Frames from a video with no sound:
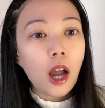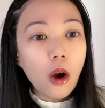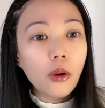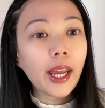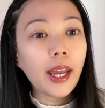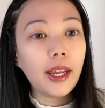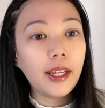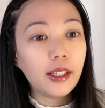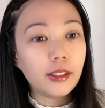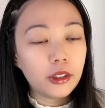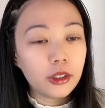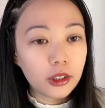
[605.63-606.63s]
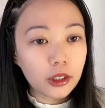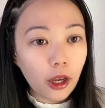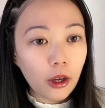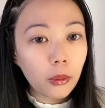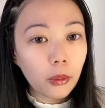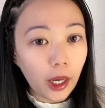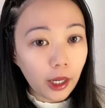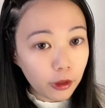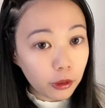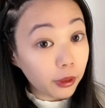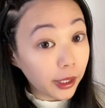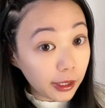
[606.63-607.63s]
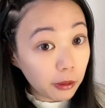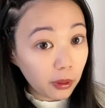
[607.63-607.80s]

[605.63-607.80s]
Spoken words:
Okay, so if you really